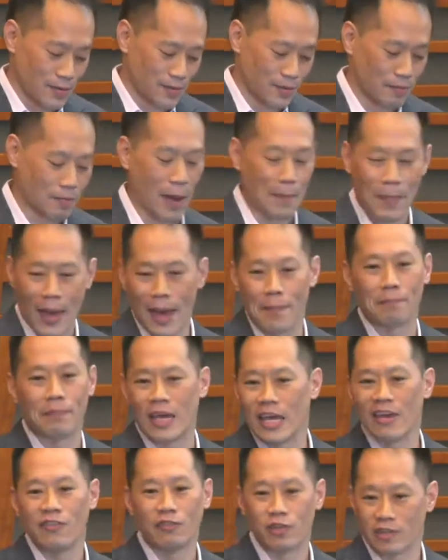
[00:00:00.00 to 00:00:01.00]
My pet
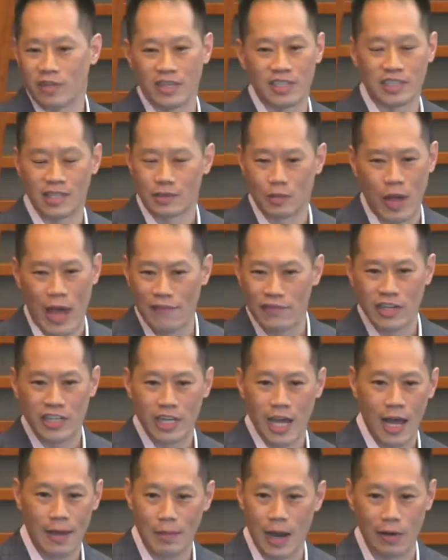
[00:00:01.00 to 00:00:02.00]
peeve with this is every
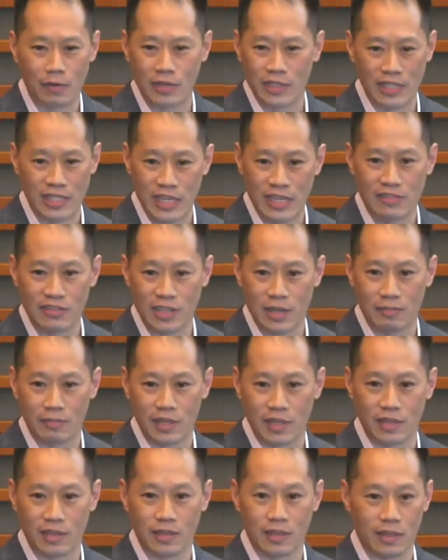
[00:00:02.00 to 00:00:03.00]
time I receive
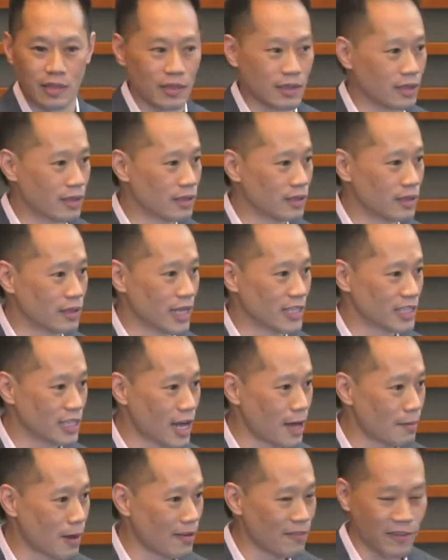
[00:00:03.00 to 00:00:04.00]
something that's
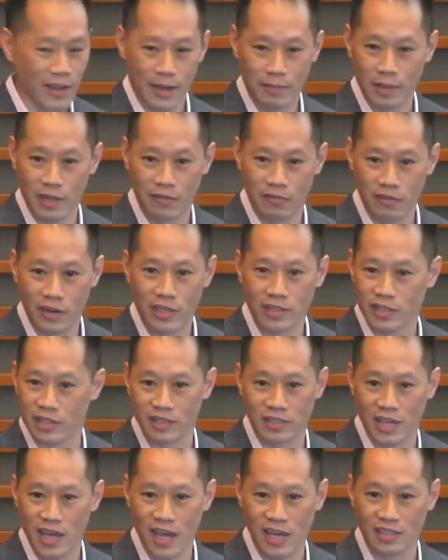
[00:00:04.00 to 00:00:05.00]
not my family and friends in
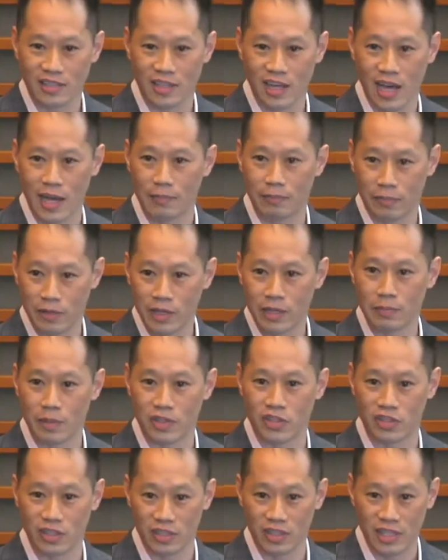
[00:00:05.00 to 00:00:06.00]
text, I pretty
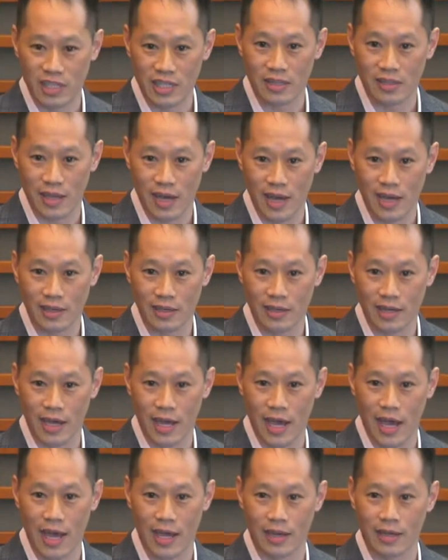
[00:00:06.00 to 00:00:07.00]
much delete that.
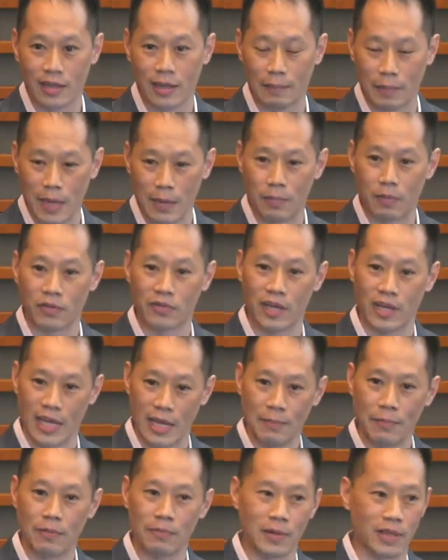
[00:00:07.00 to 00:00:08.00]
And the people that
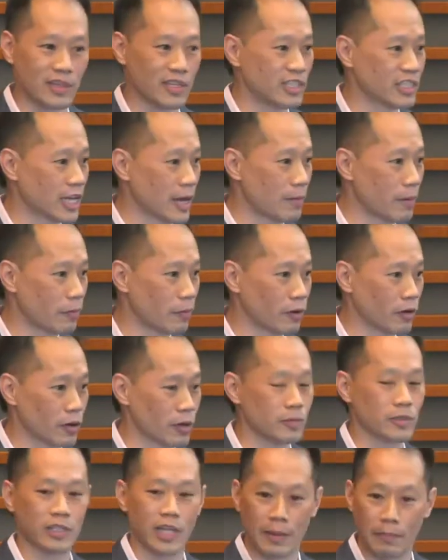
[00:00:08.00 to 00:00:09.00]
implement these type of
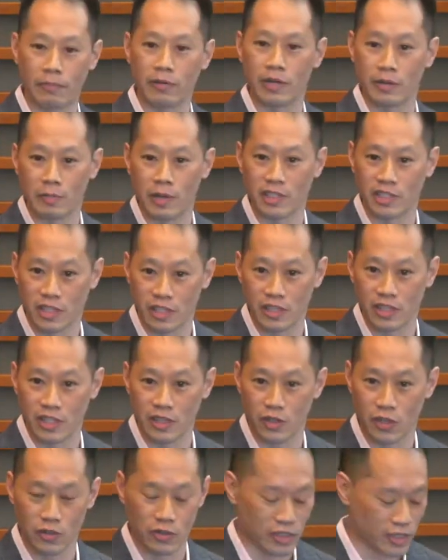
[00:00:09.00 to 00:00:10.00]
programs, they pretty much delete
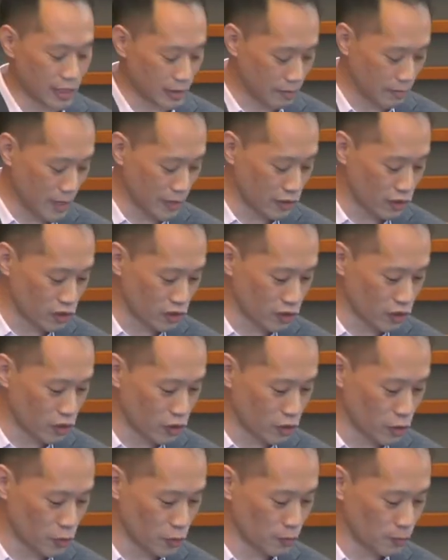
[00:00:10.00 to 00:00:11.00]
those messages
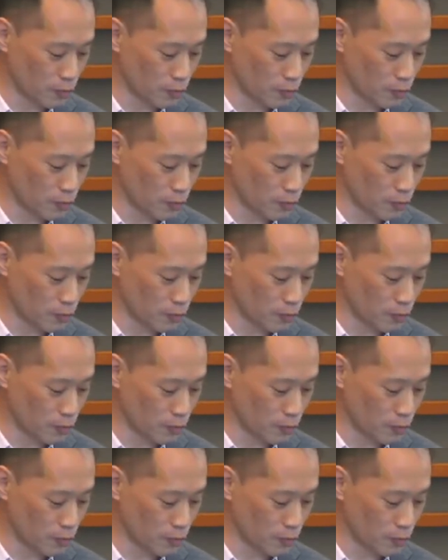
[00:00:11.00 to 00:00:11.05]
too.